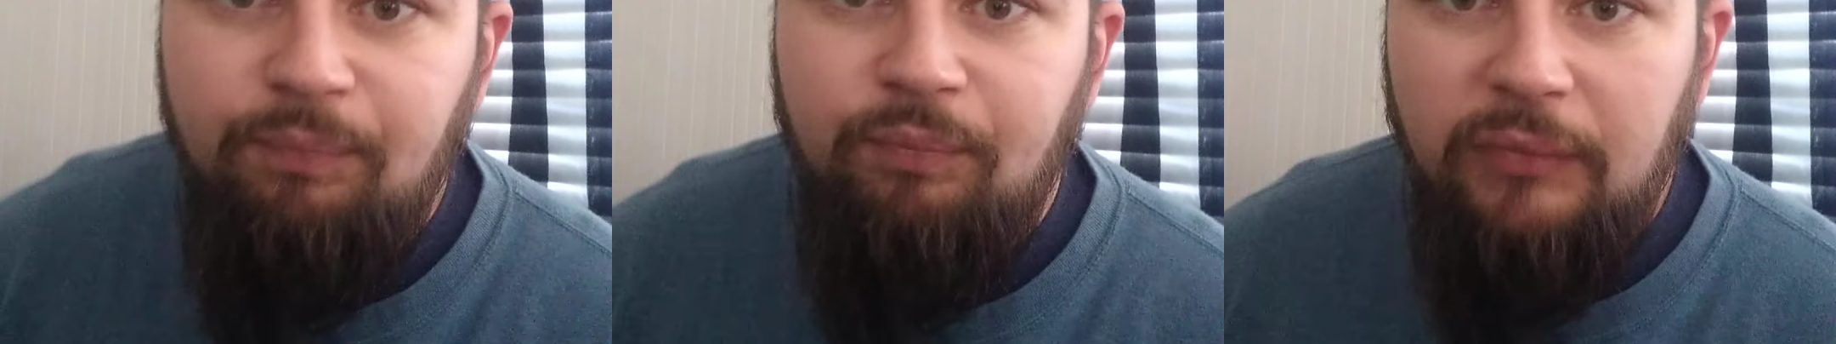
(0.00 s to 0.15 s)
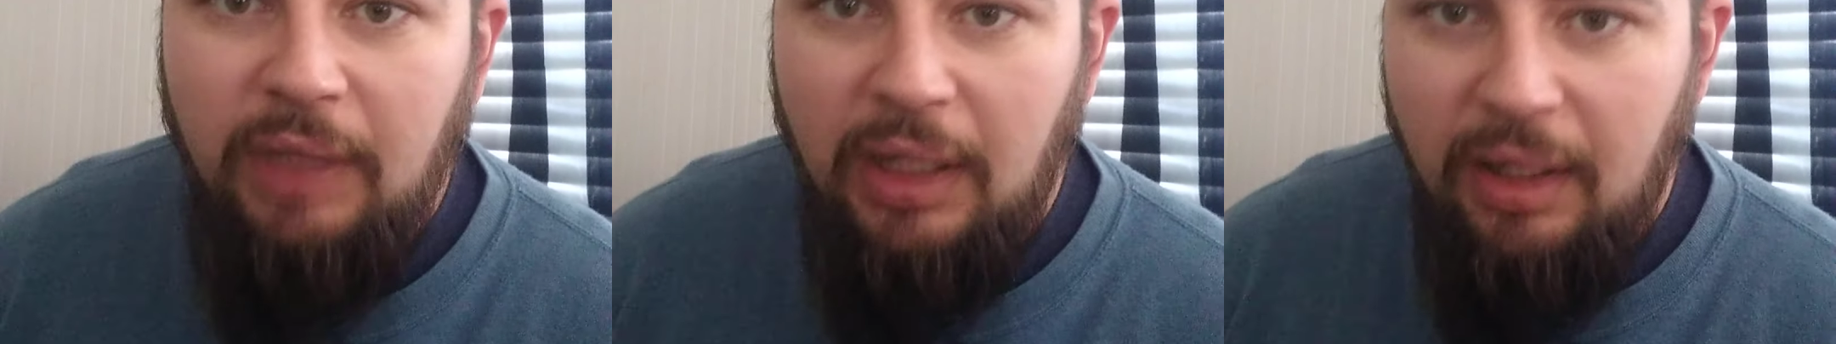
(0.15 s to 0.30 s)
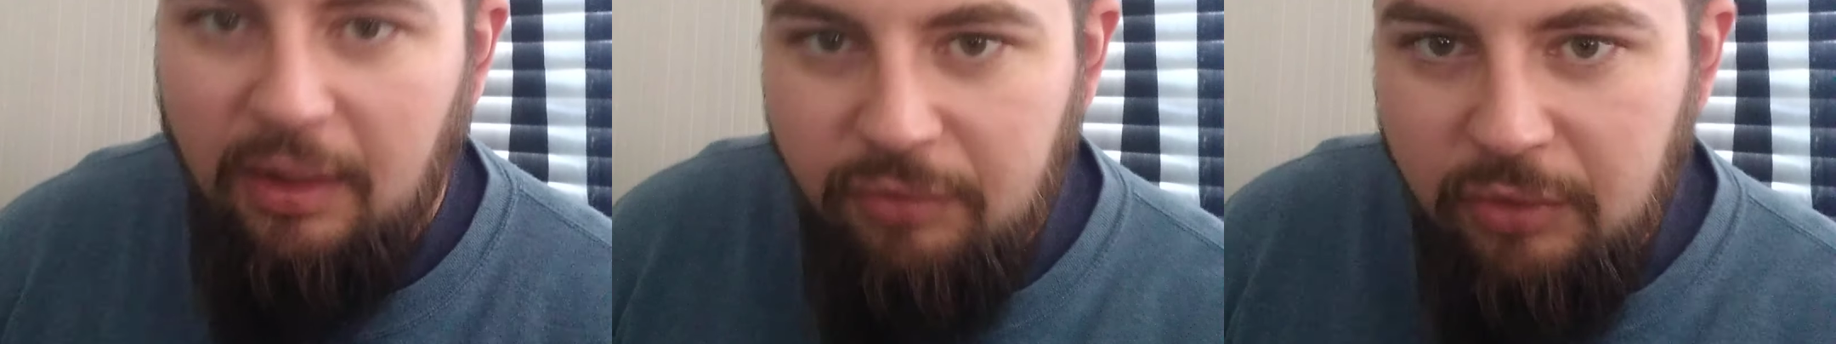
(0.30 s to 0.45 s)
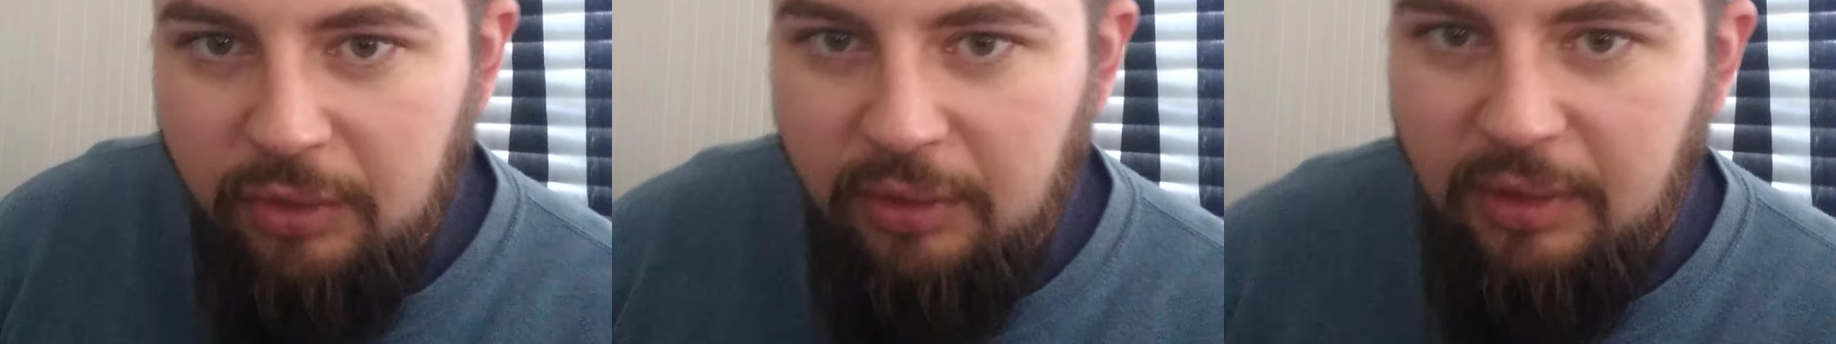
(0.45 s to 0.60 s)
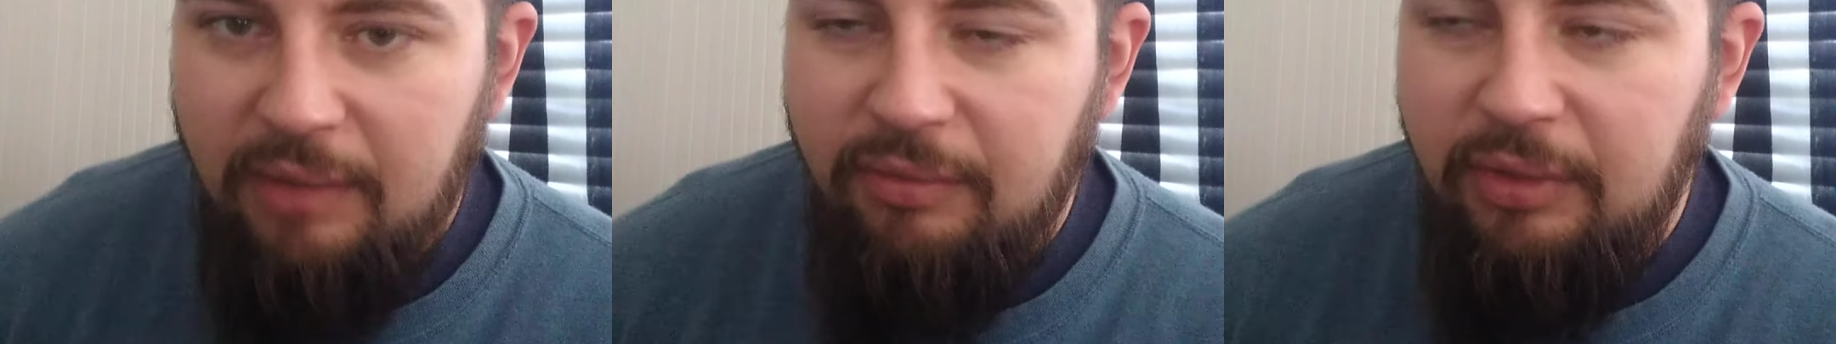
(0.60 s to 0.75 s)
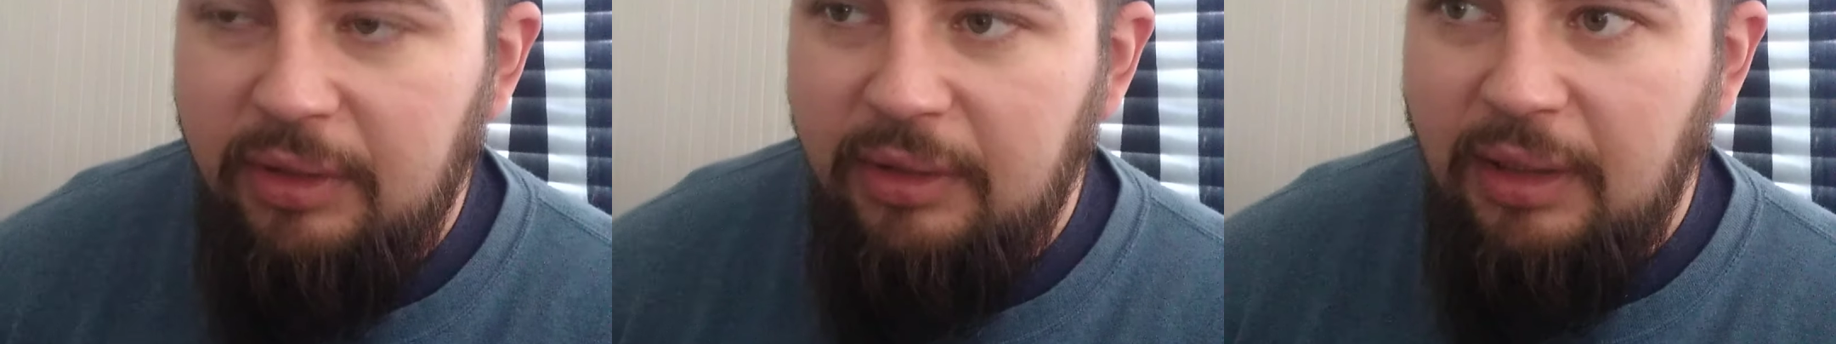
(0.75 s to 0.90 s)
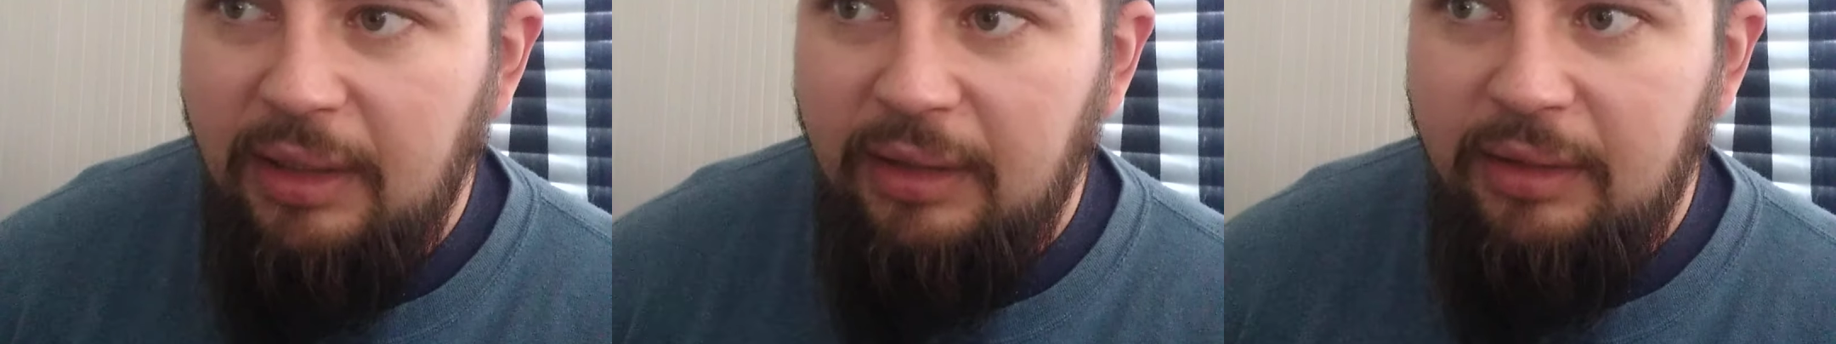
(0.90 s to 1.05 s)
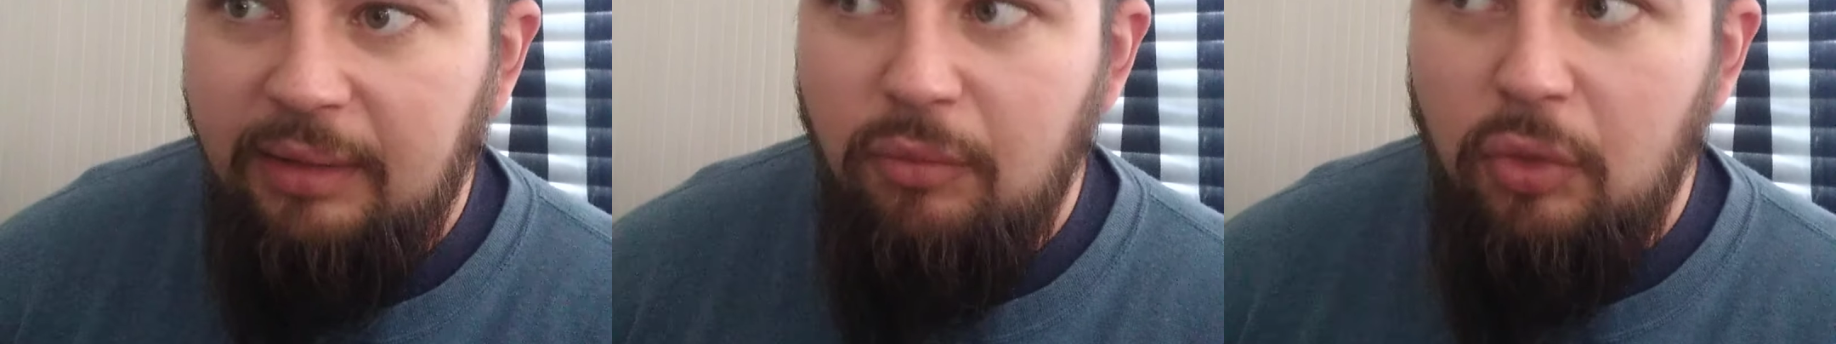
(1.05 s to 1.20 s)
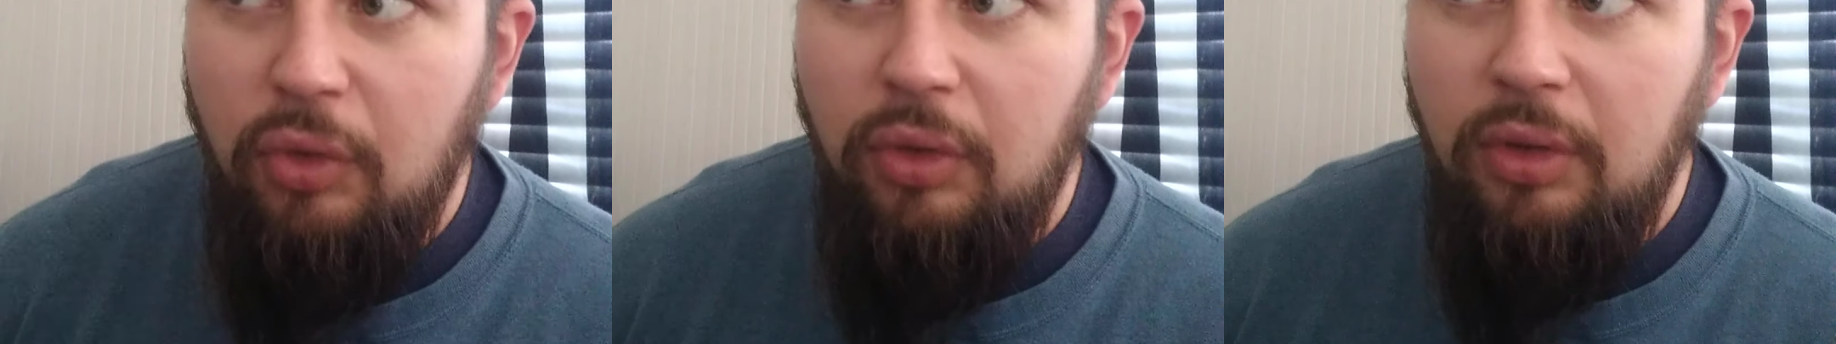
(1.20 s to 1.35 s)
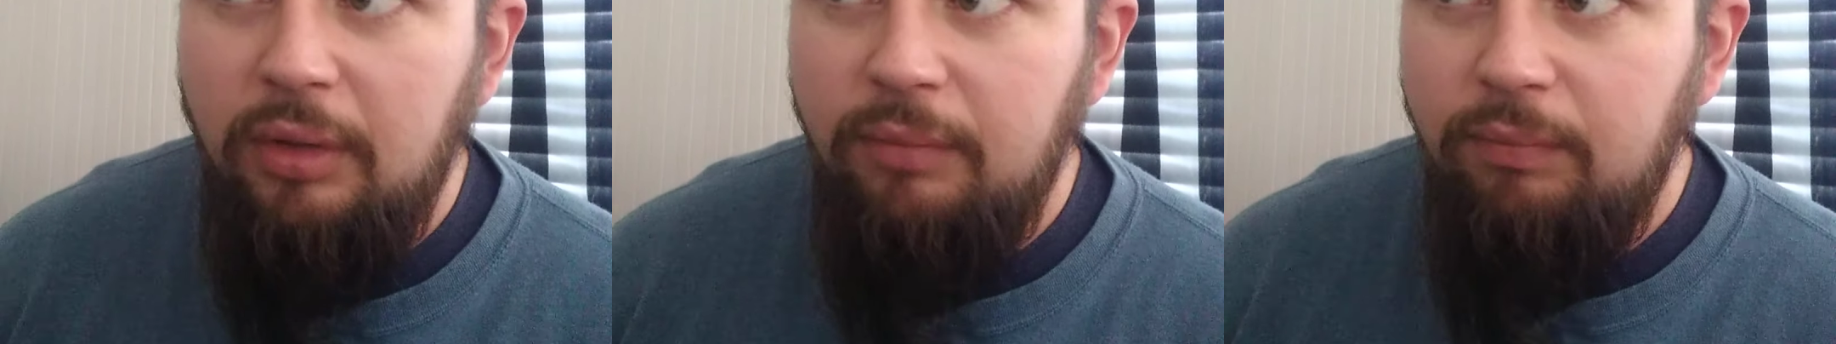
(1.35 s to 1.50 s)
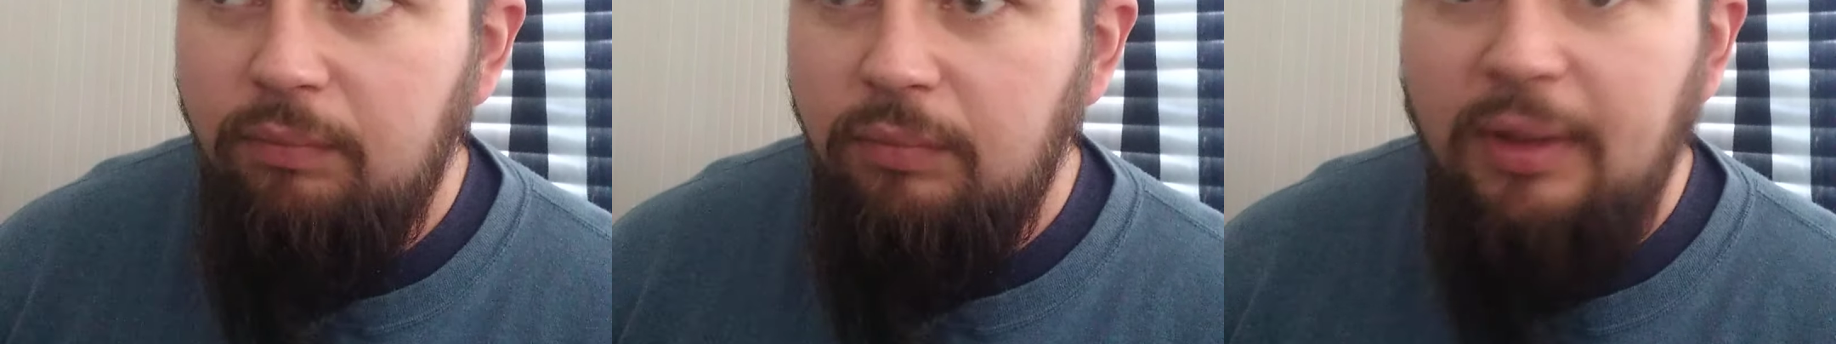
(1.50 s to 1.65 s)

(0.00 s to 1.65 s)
Now, if you live in like a more